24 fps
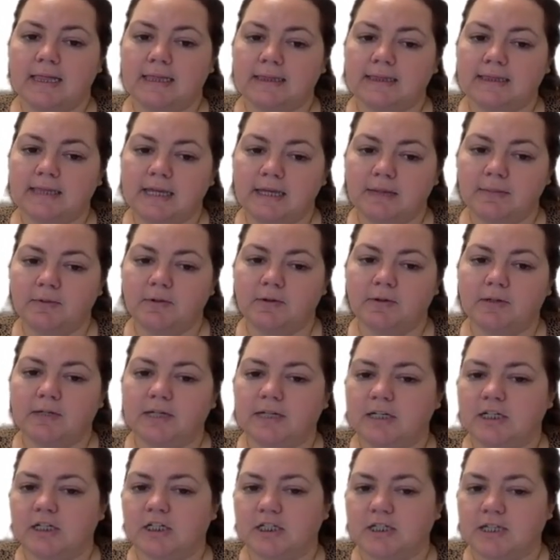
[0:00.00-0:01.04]
labeled
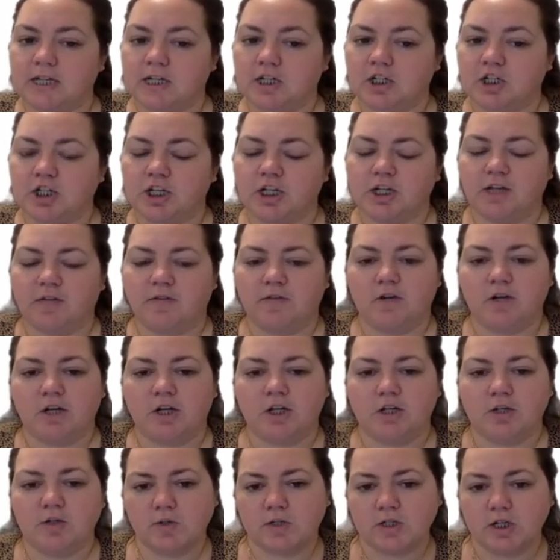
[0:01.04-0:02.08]
each section. If you're going to
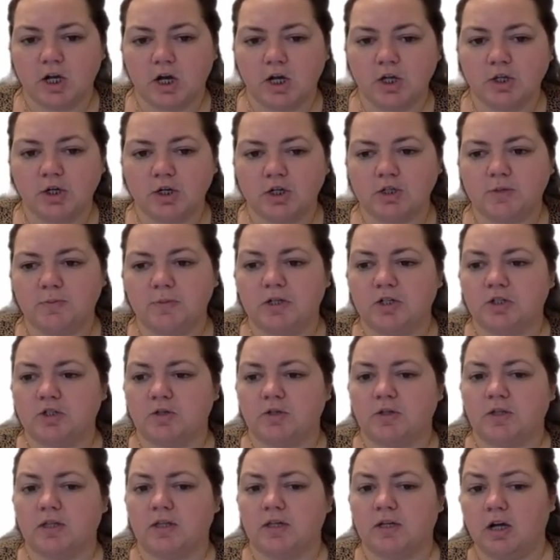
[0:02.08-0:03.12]
use colors, make
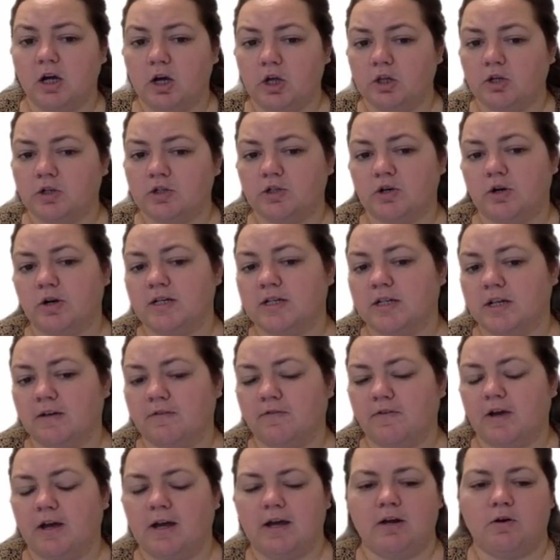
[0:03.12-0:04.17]
sure that the colors are
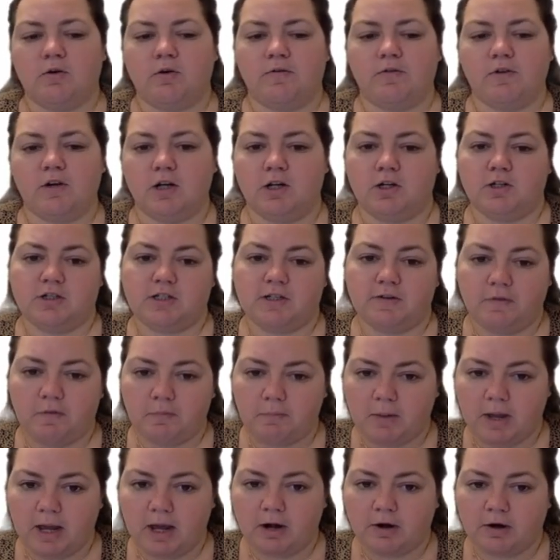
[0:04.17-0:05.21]
identified, or if you're going to use different
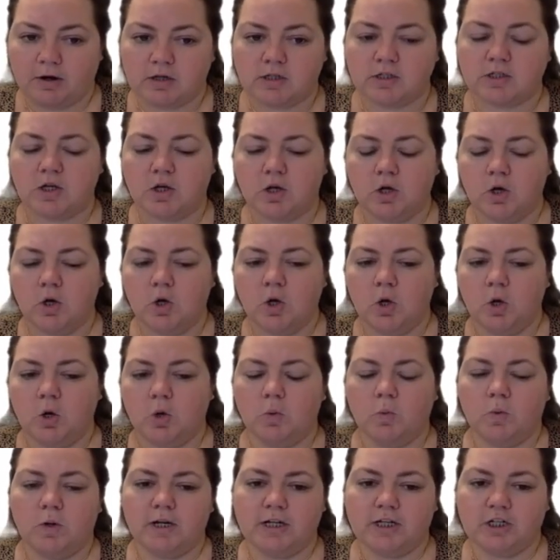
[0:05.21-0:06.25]
patterns,
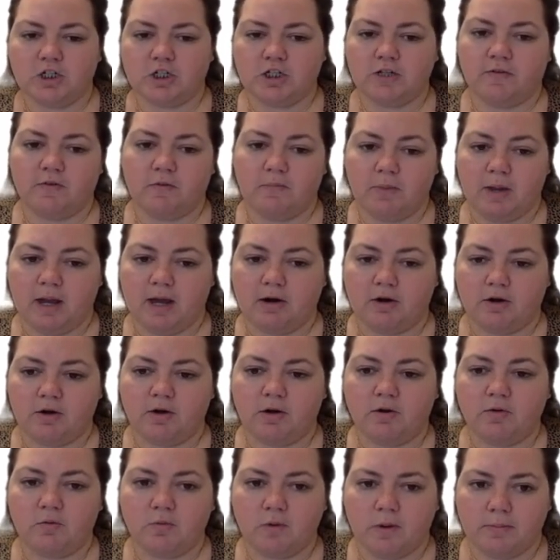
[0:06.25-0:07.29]
what each different pattern
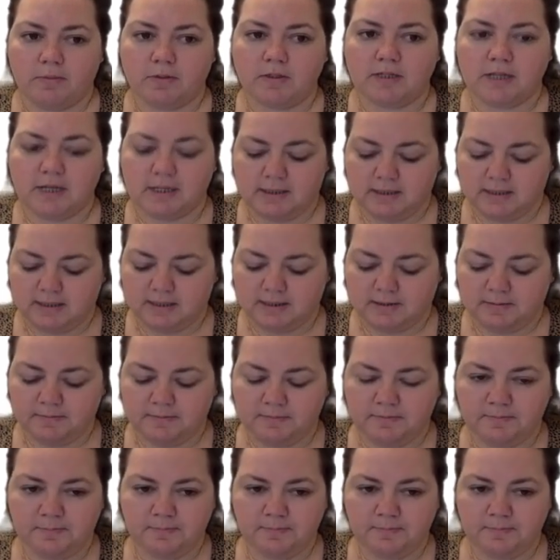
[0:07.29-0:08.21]
represents.